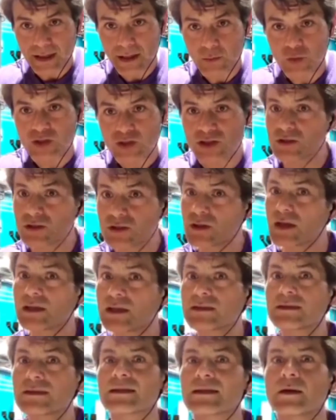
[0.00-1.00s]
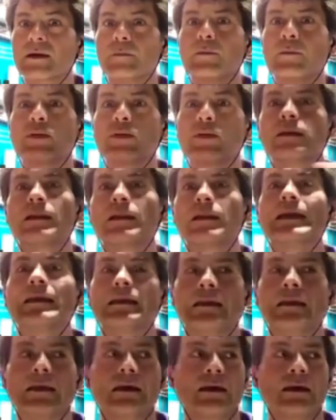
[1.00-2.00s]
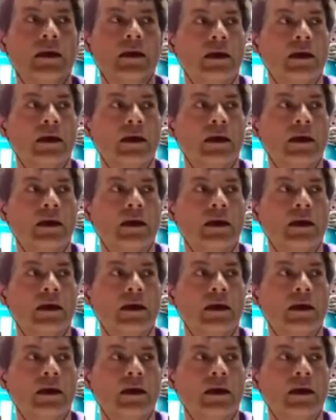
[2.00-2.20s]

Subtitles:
which just completely